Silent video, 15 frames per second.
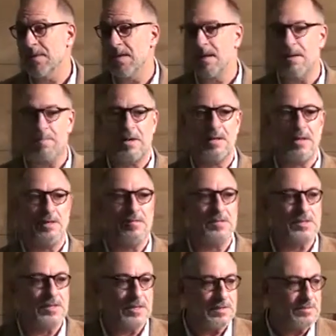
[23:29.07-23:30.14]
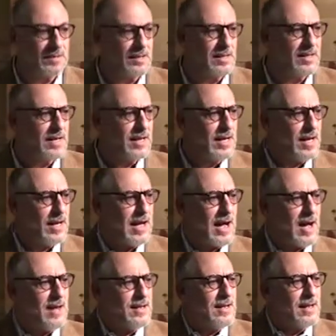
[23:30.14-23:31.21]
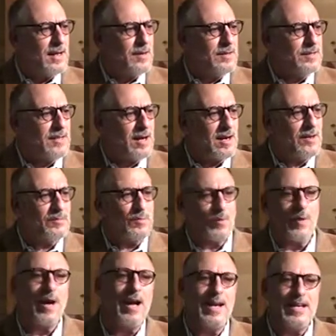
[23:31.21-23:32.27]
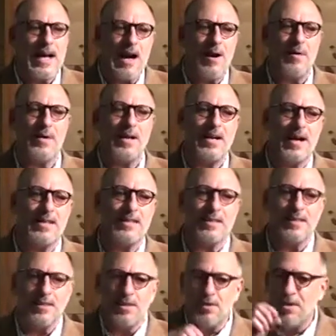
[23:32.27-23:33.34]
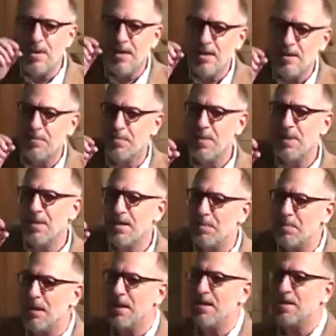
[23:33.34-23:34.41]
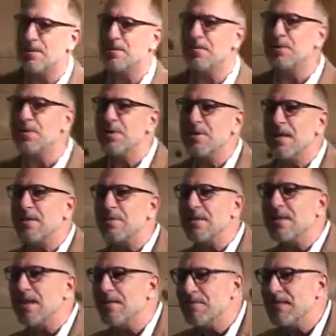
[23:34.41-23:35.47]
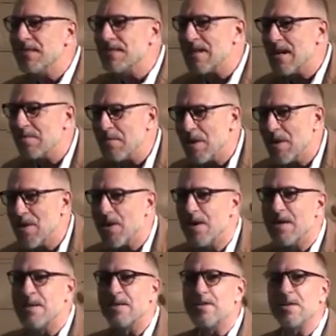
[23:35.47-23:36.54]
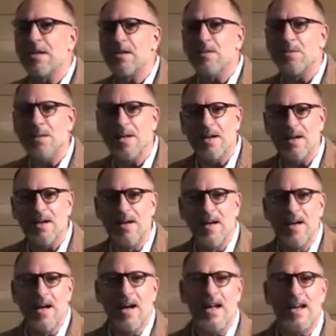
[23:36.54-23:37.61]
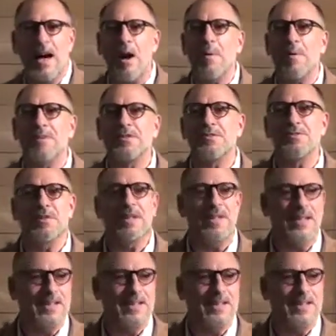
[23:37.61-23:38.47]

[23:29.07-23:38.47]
and my life was different. God dug way down. He got the little itty bitty piece of wood that was left inside my heart and took it away. And now I was free.